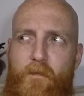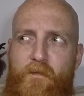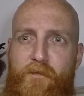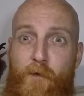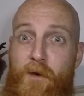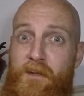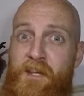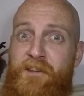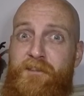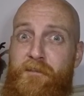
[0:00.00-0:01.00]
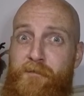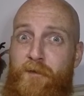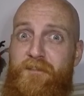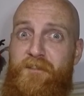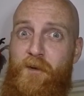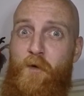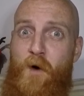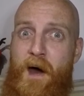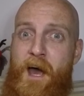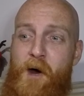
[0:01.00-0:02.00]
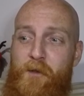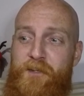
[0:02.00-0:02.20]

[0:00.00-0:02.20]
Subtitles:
for at least the first little while,